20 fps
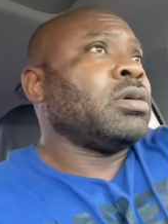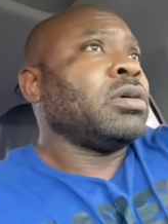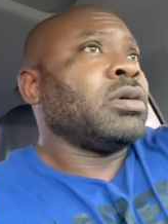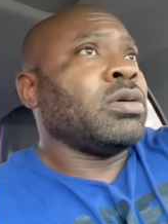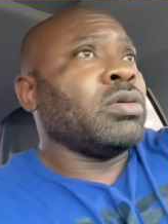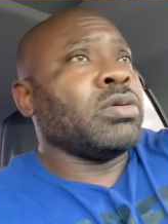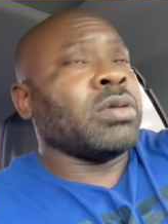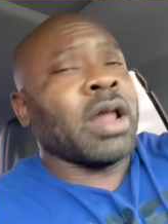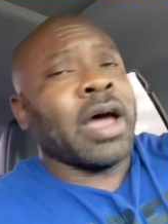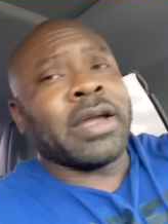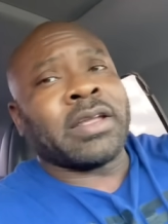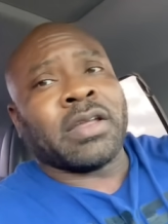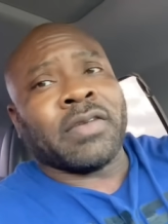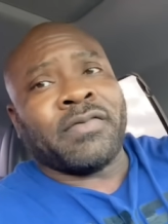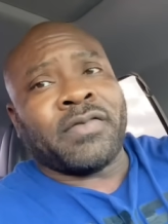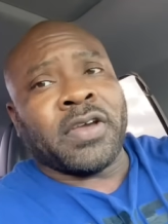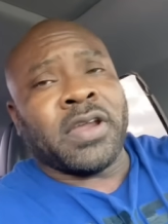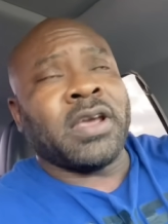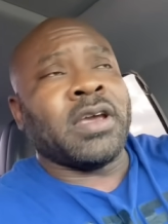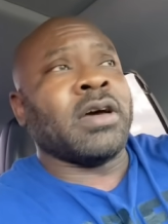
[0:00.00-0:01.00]
who like the
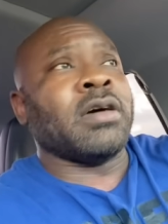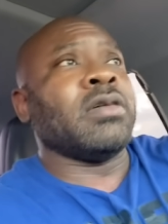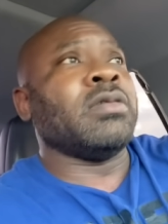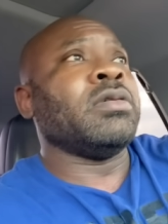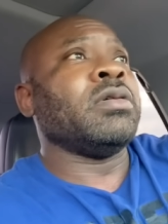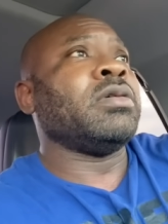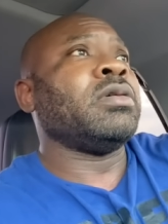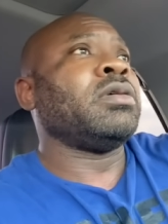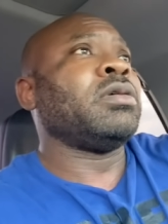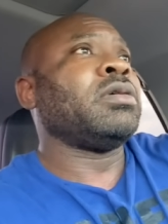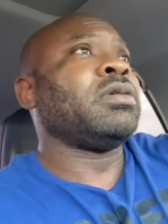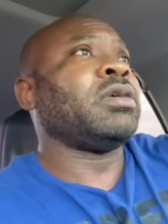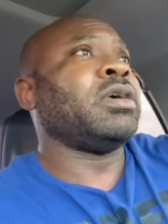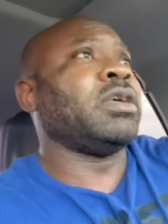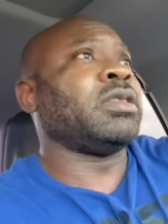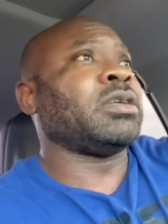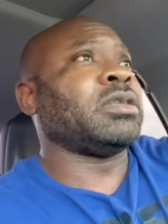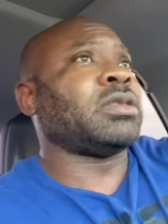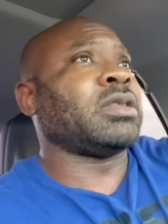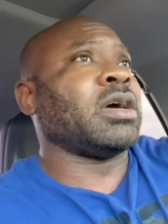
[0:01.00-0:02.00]
video,
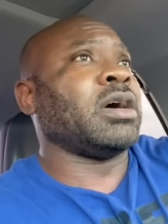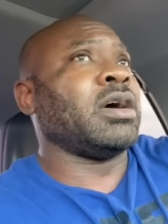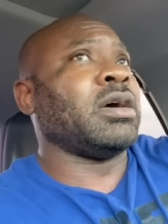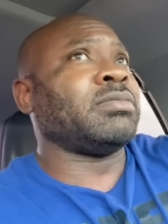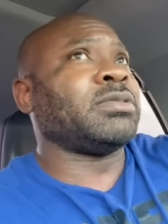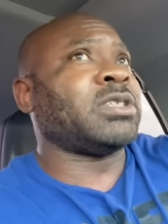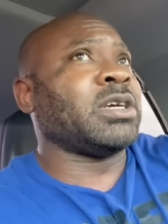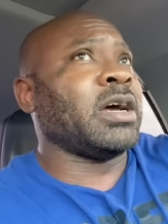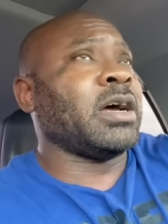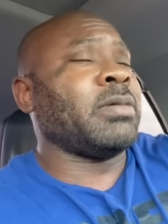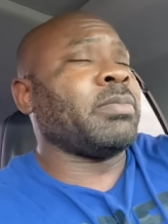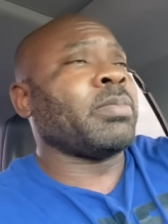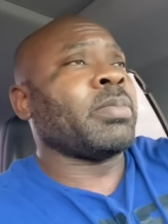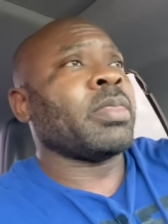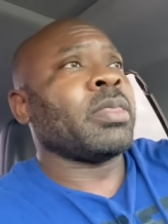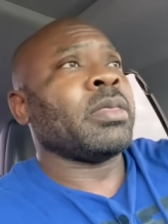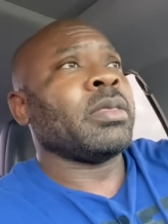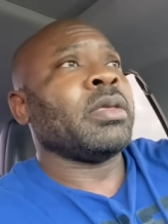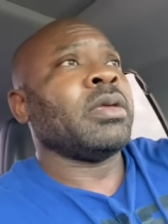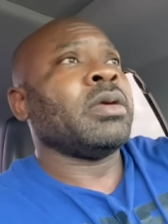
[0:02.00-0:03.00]
hit the thumbs up,
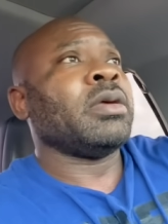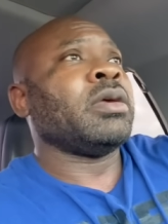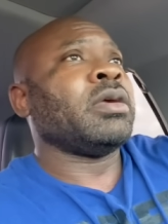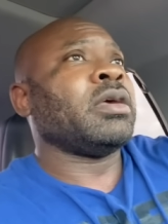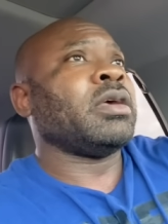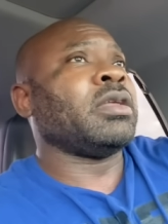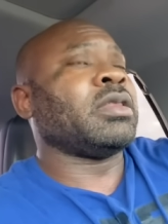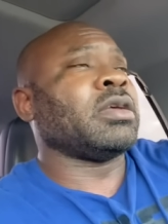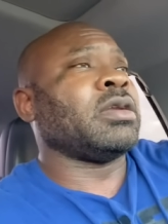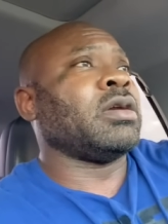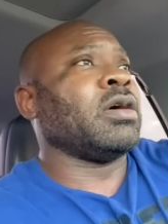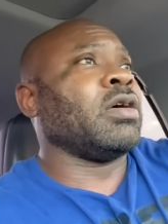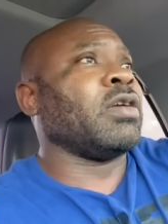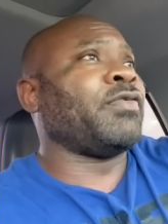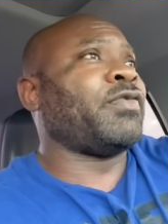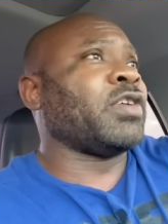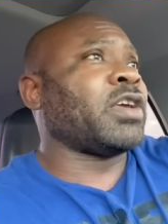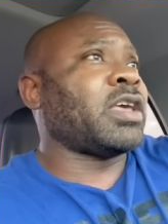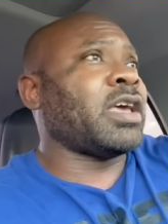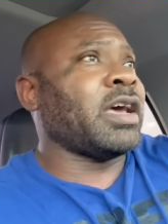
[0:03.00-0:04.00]
hit the
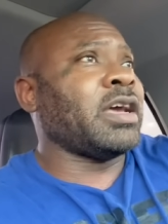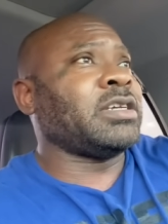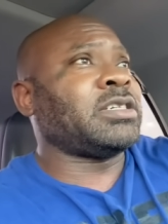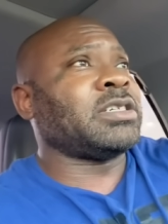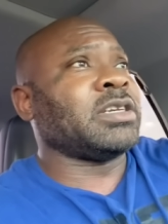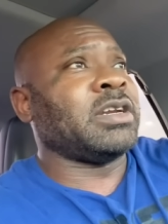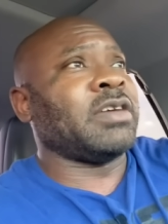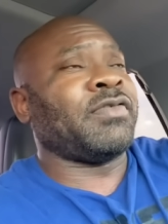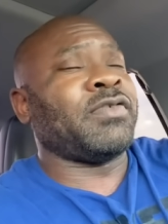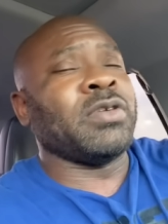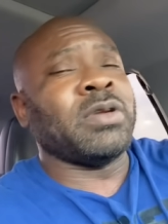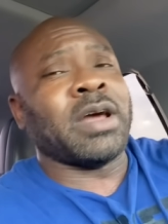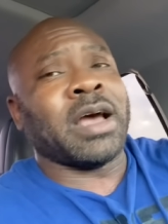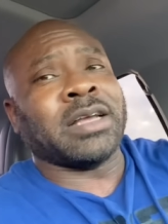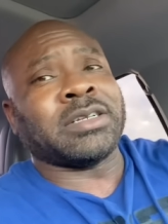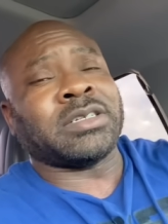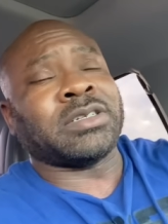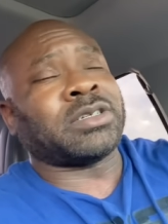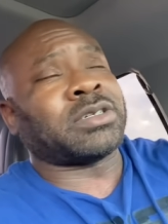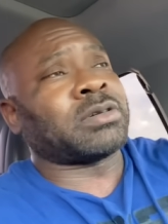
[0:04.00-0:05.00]
notification if you're not
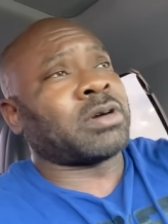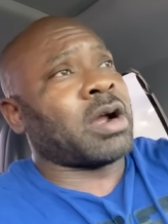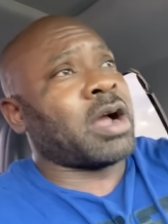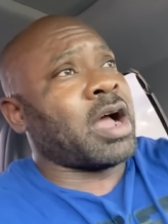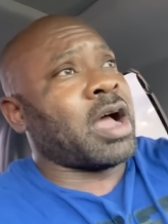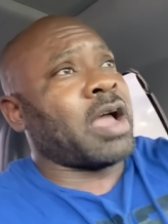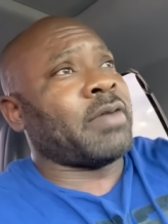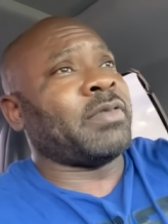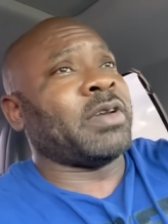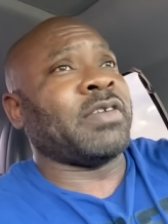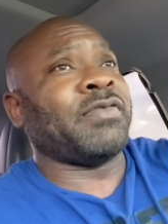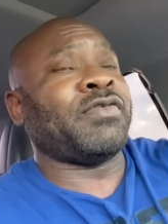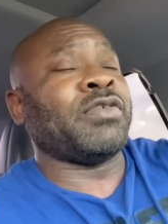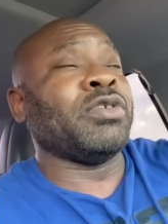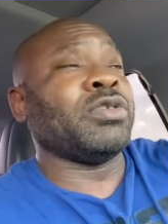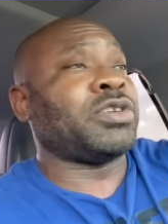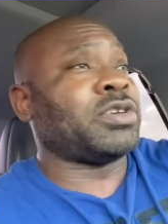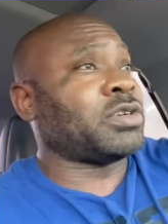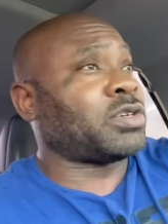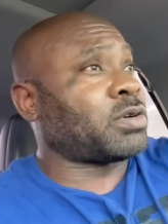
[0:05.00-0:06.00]
subscribed, and if you
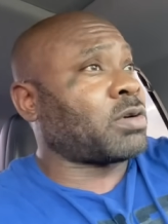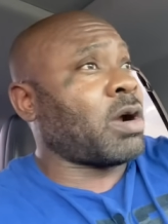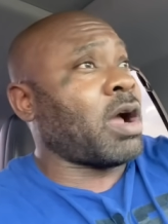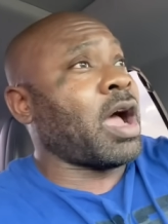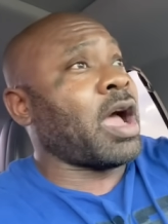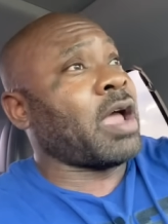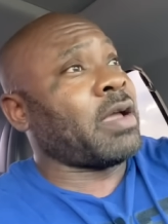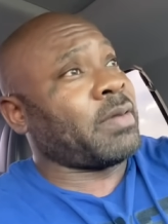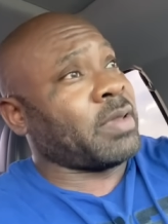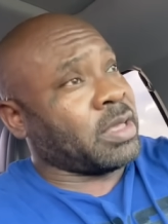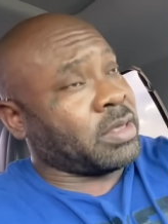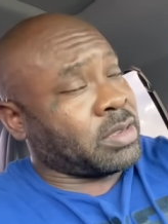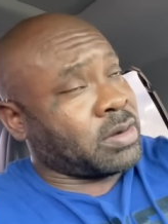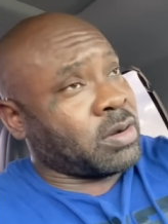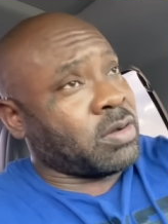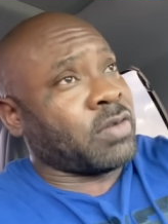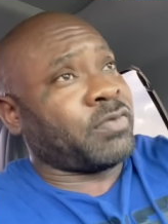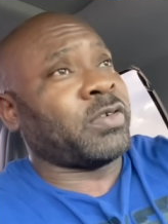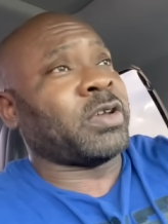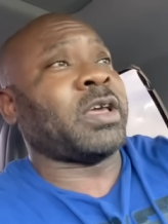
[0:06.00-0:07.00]
subscribe, hit the
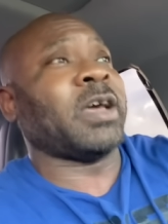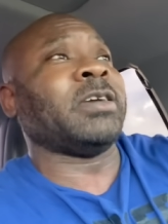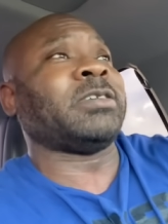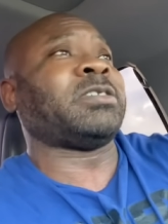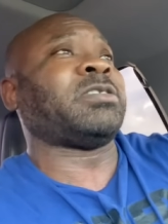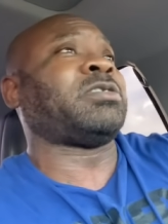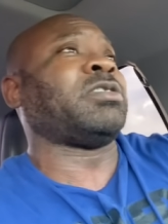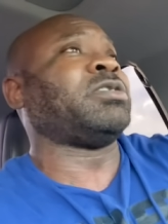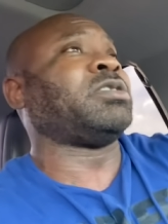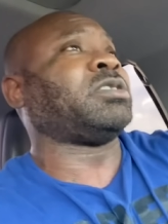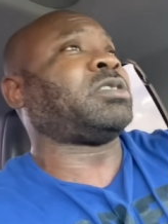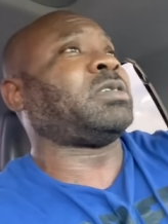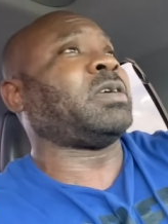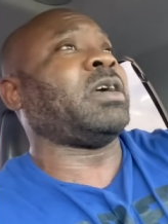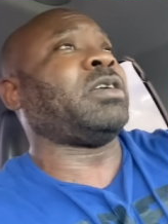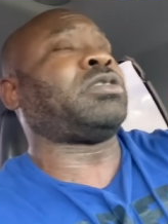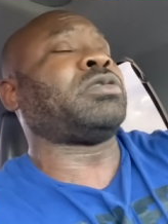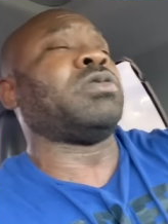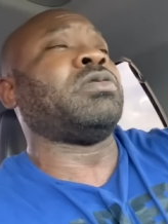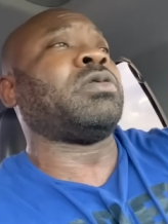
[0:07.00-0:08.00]
notification so you can stay
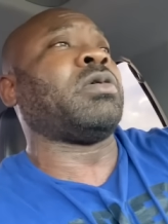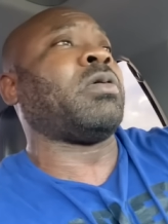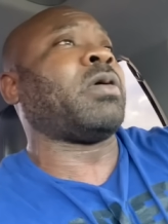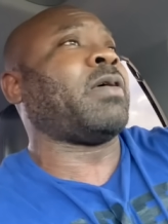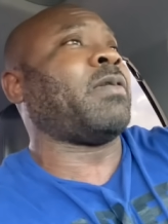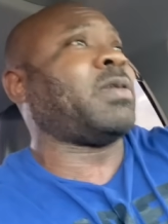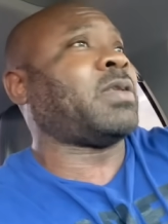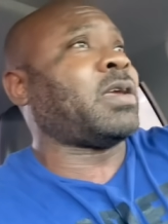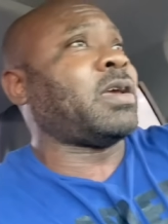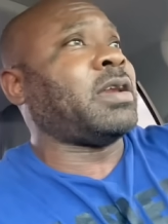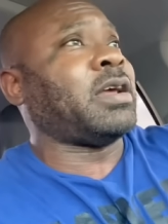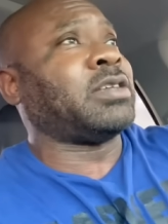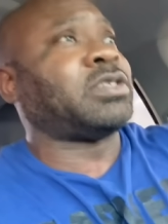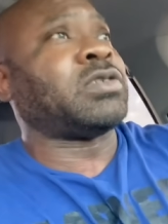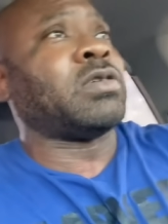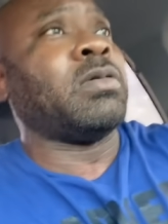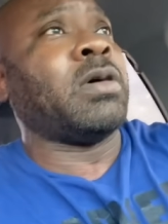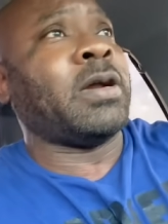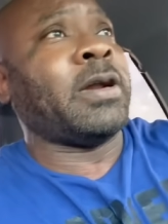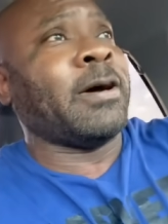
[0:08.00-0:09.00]
tuned on everything that's
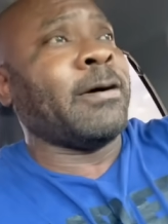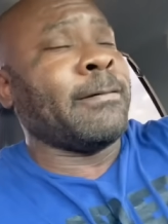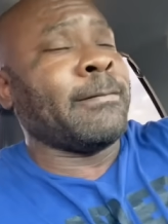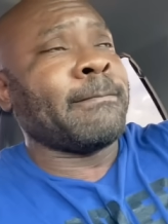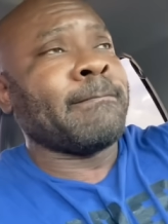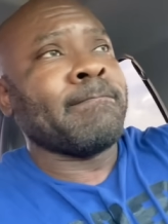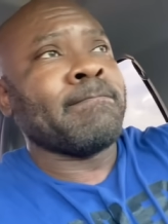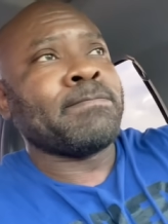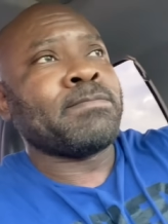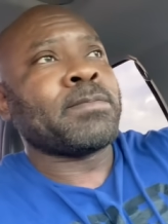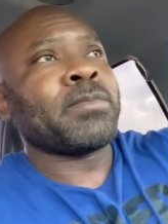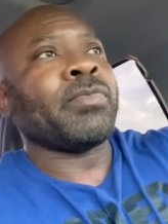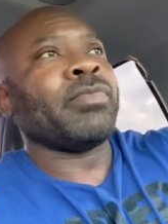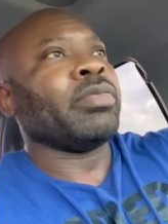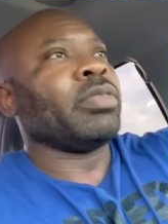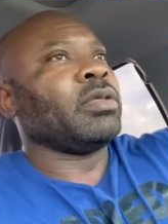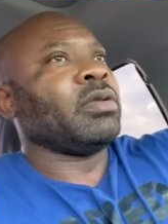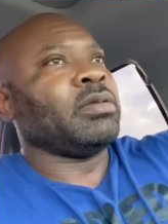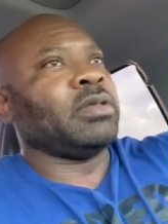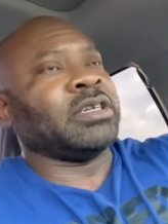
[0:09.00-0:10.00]
going
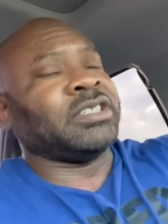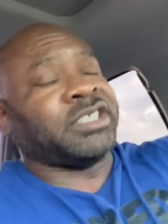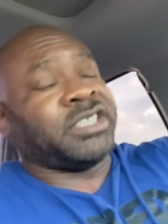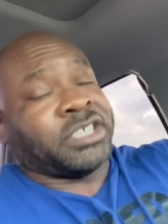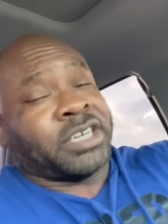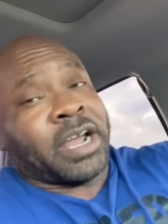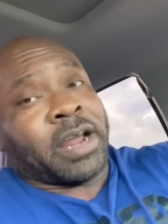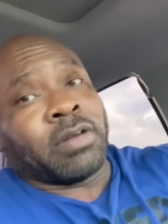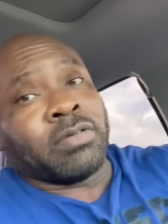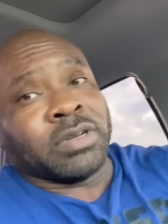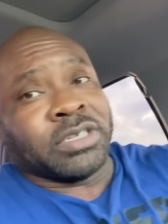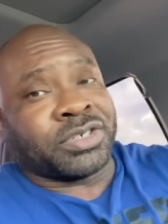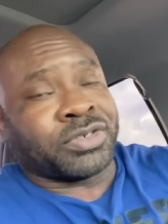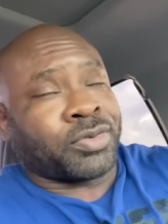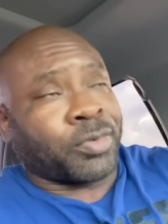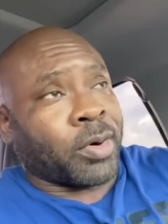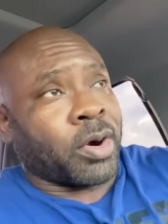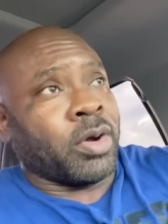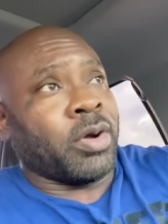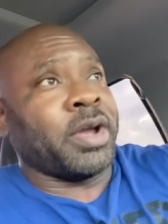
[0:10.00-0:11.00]
on. The channel is
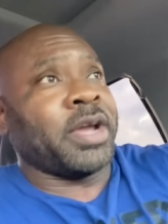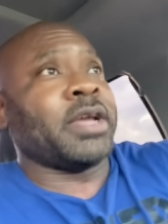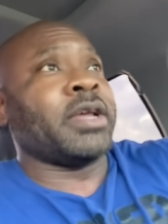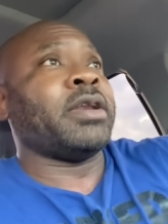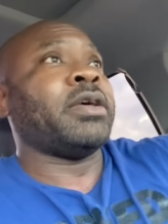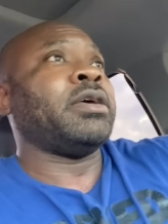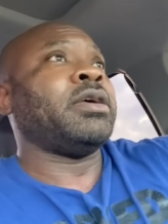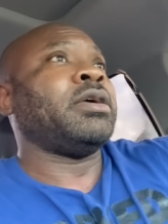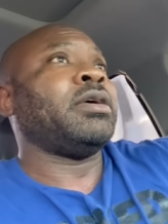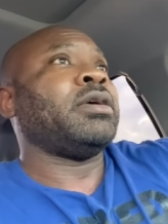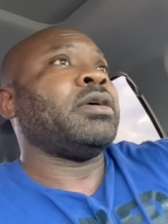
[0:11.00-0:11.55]
growing